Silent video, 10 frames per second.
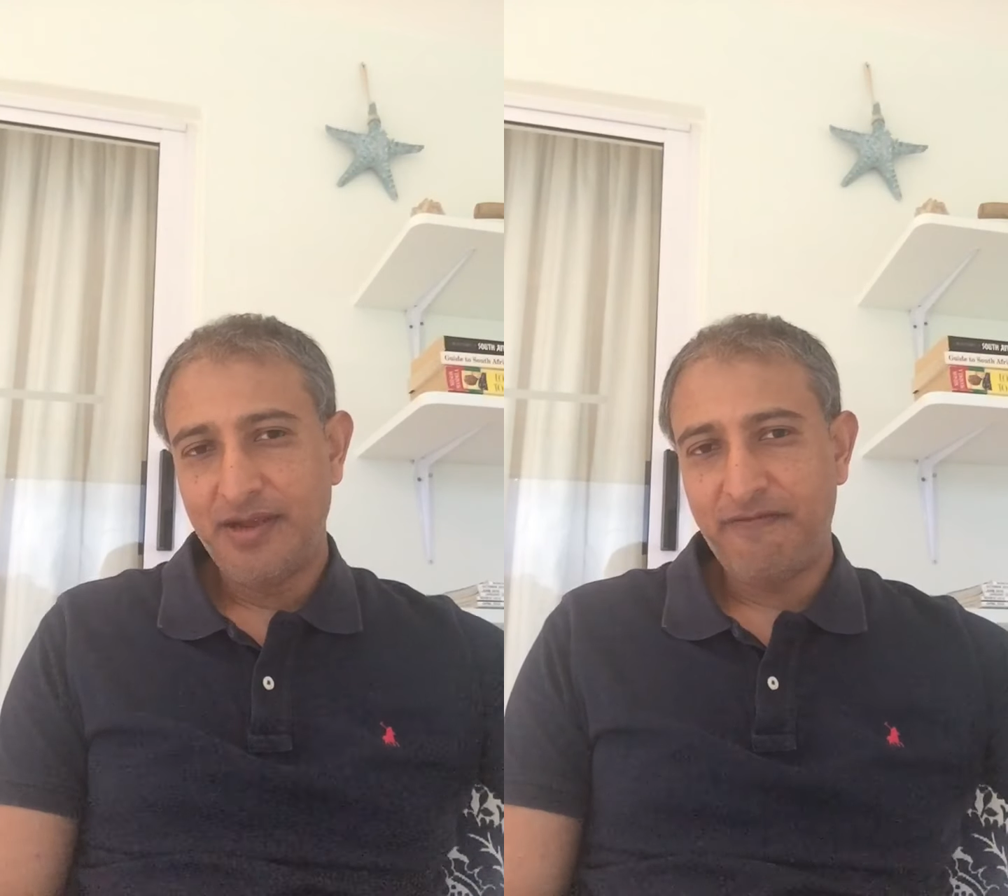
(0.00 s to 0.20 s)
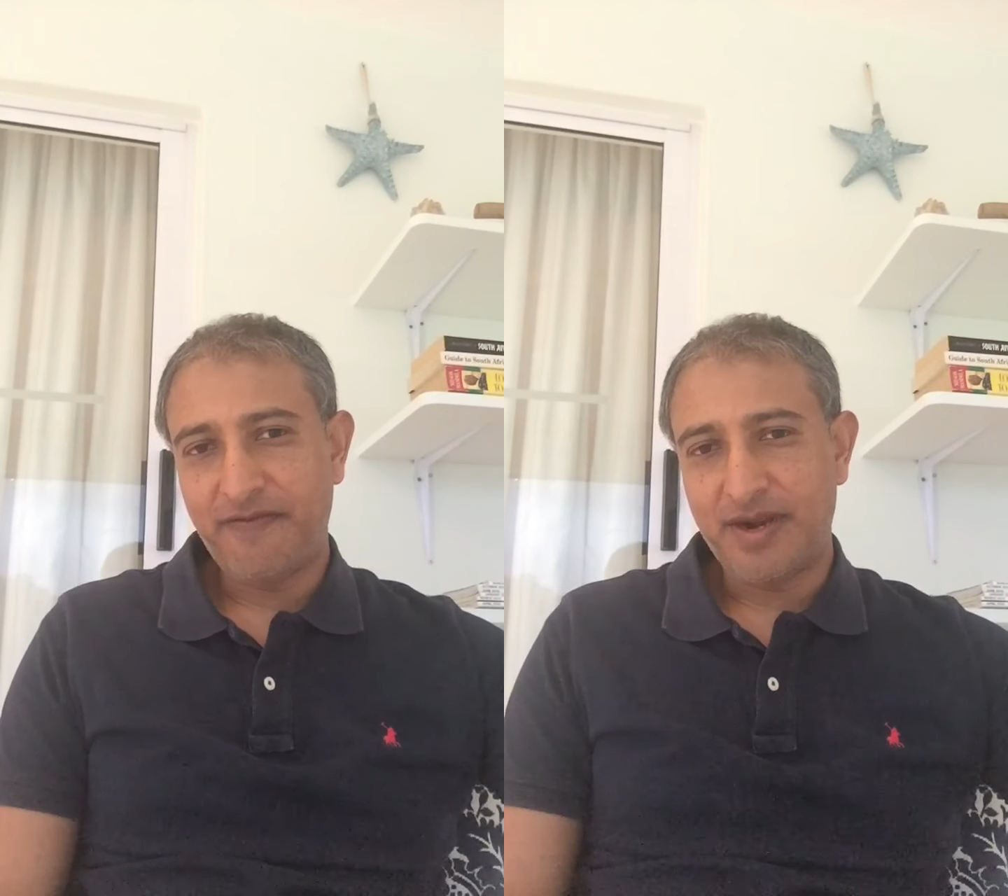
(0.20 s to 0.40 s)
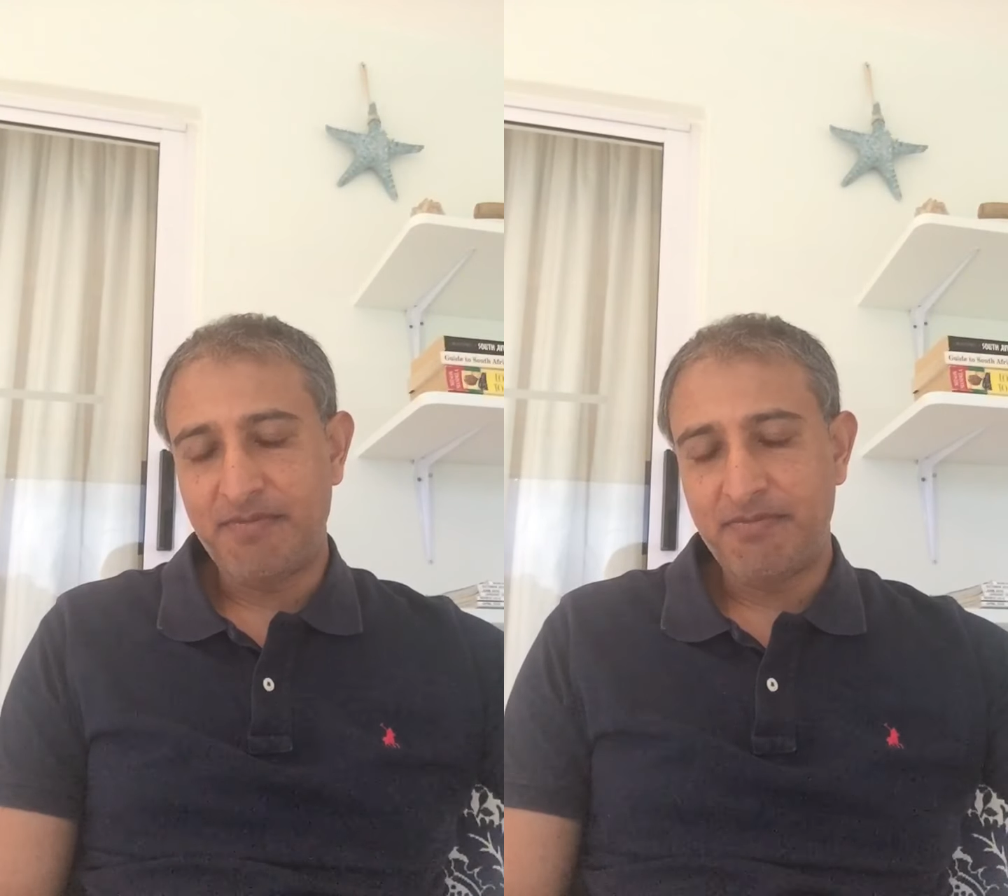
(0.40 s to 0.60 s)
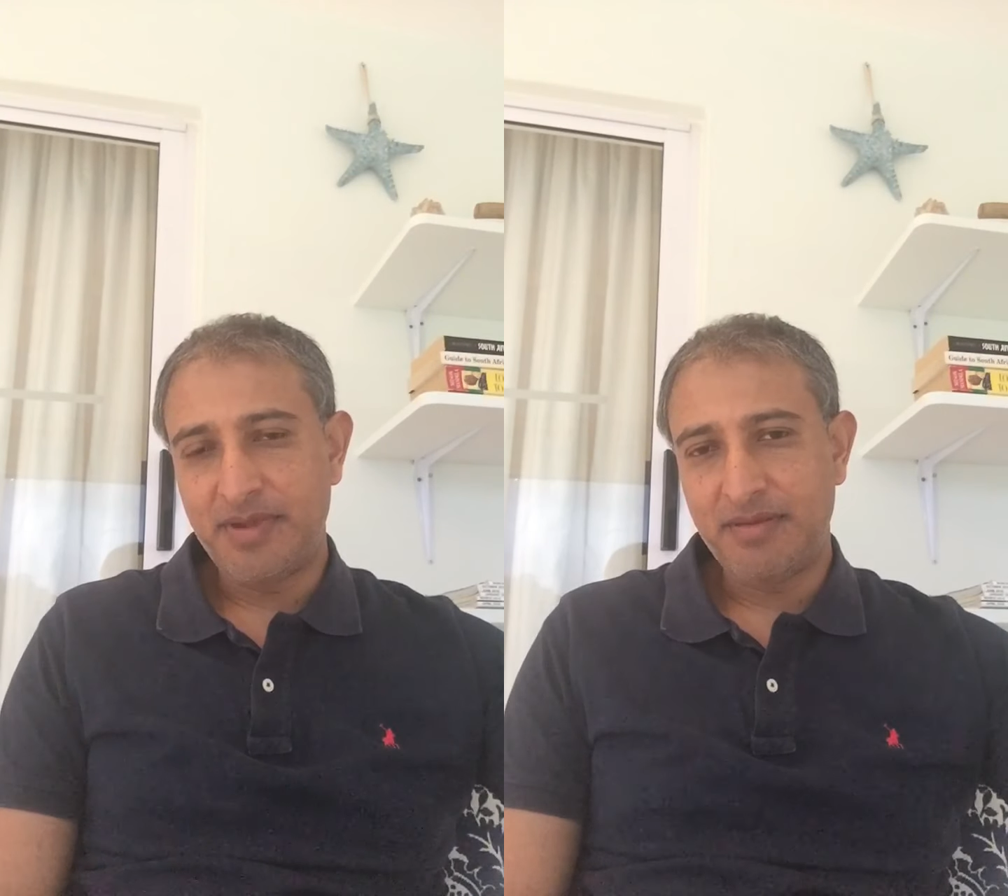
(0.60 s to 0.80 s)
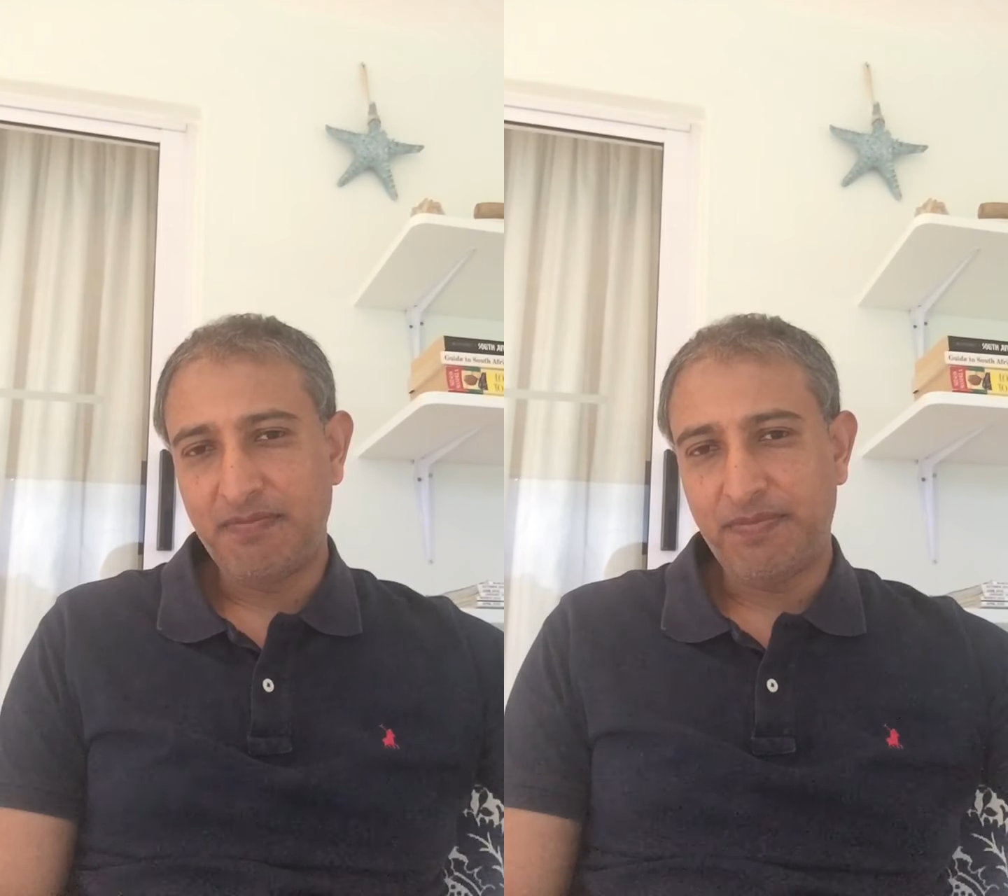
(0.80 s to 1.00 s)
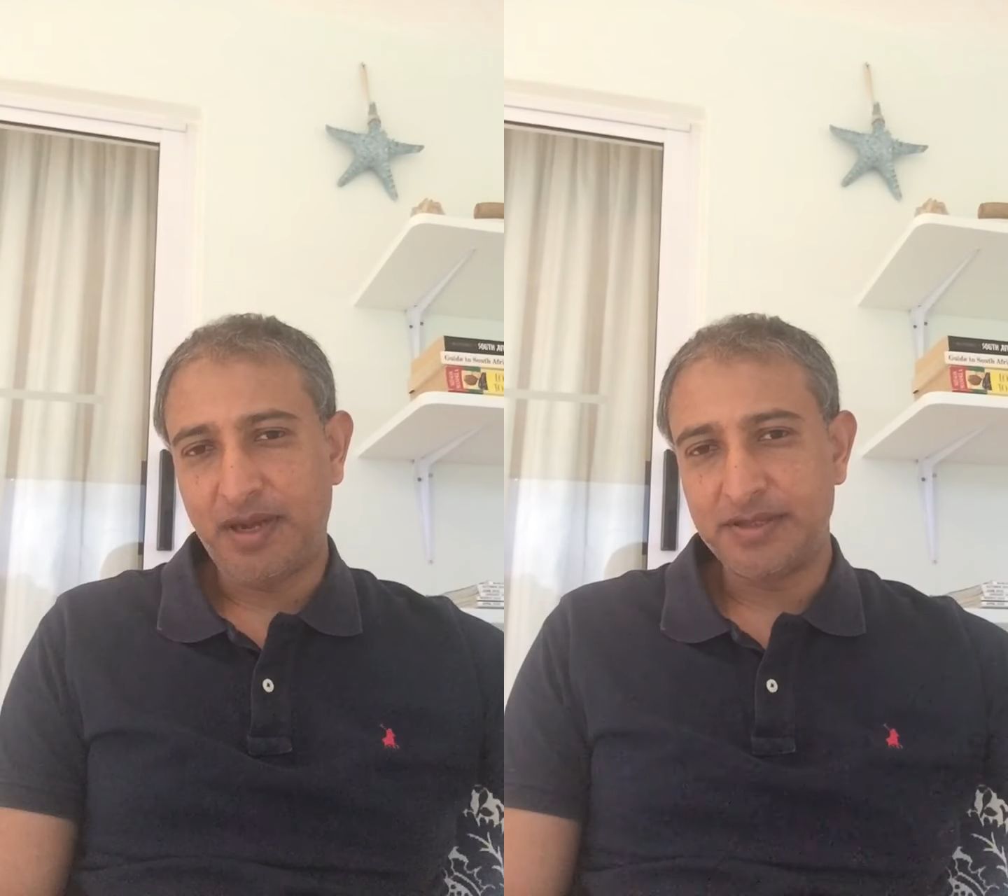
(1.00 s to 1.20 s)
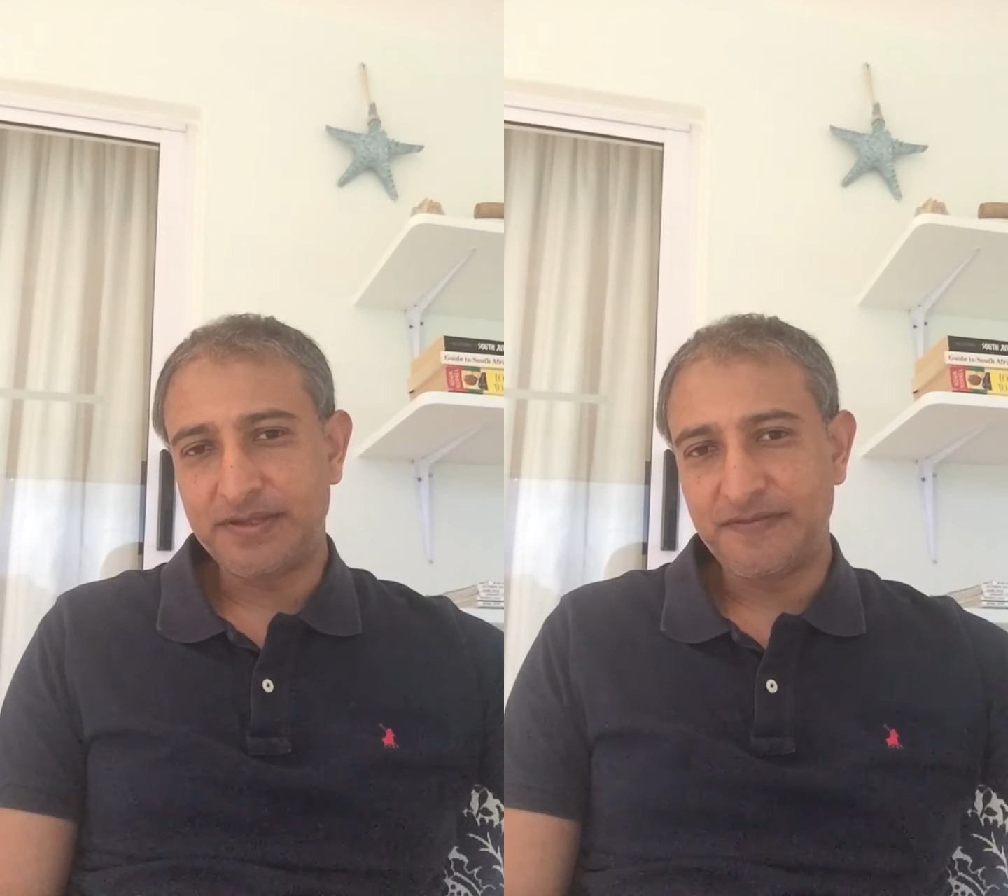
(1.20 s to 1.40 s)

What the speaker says: from parts